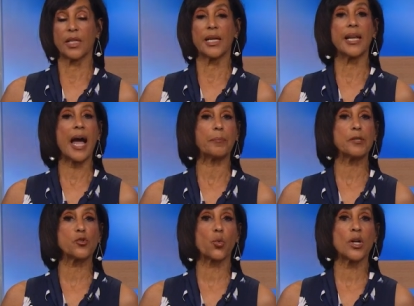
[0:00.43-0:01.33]
It
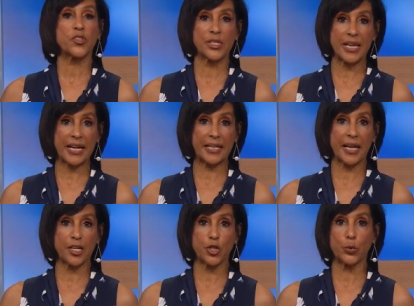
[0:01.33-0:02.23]
happens once a
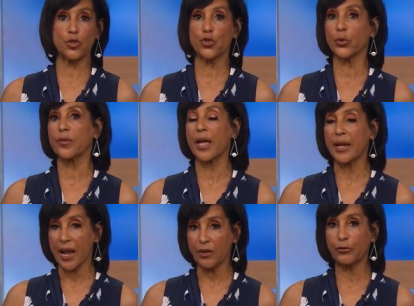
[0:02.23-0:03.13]
decade to ensure that